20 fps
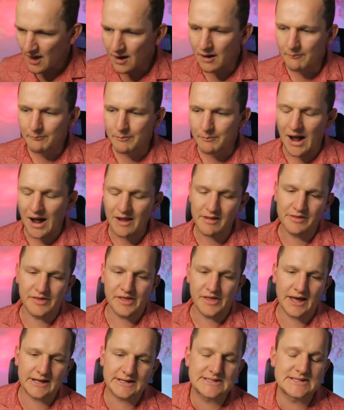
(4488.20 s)
But other than
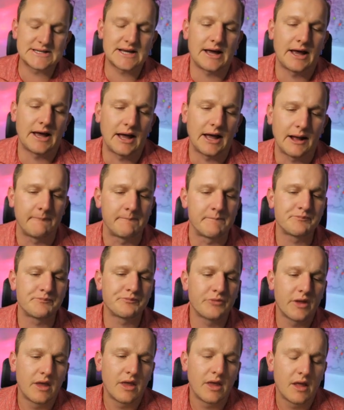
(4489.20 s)
that, um,
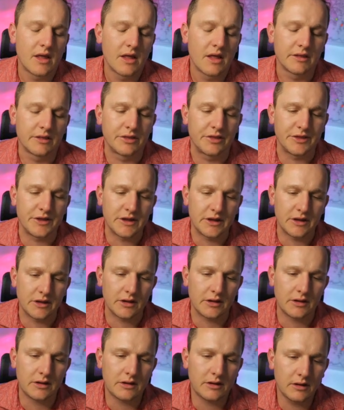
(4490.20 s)

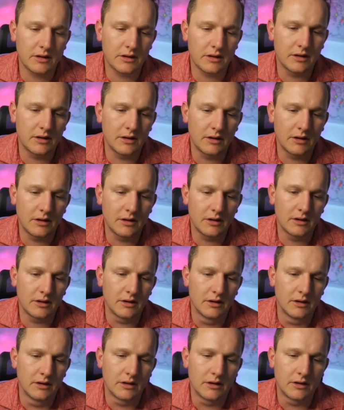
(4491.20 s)
the
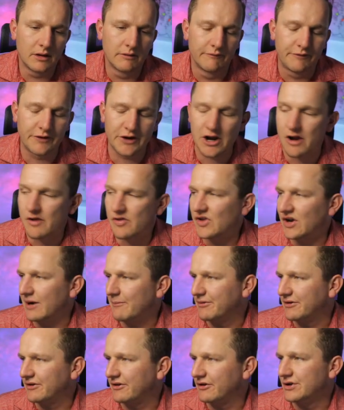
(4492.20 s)
videos that I
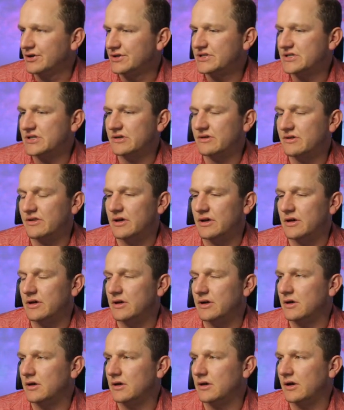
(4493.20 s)
produce,
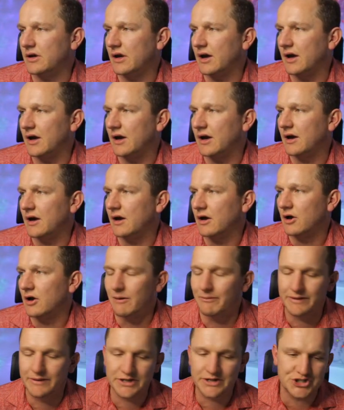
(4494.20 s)
the uh,
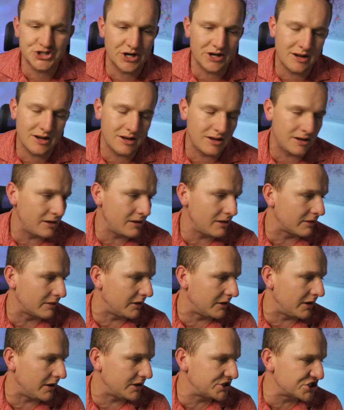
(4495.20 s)
commentary,
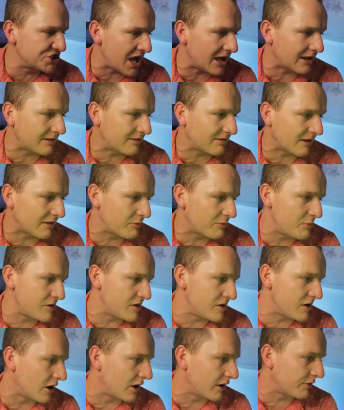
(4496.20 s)
the chat that's
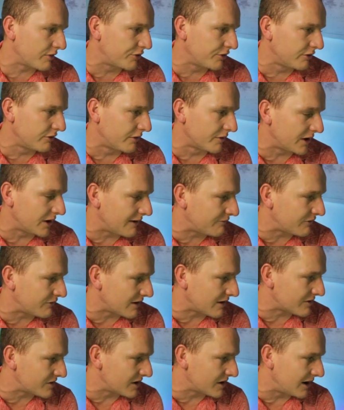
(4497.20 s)
busy going through on the left
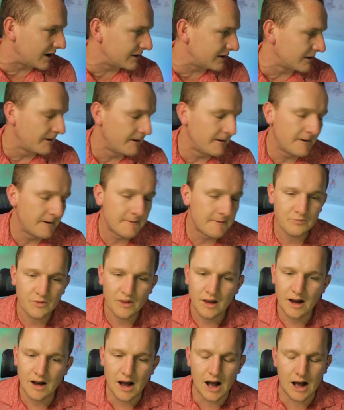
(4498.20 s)
hand side,
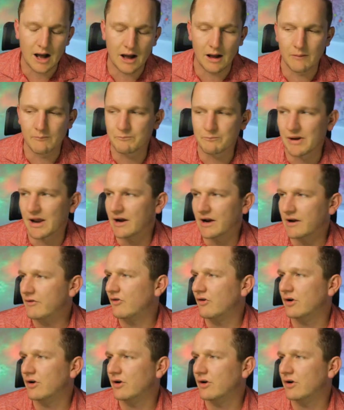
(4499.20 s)
I'm planning to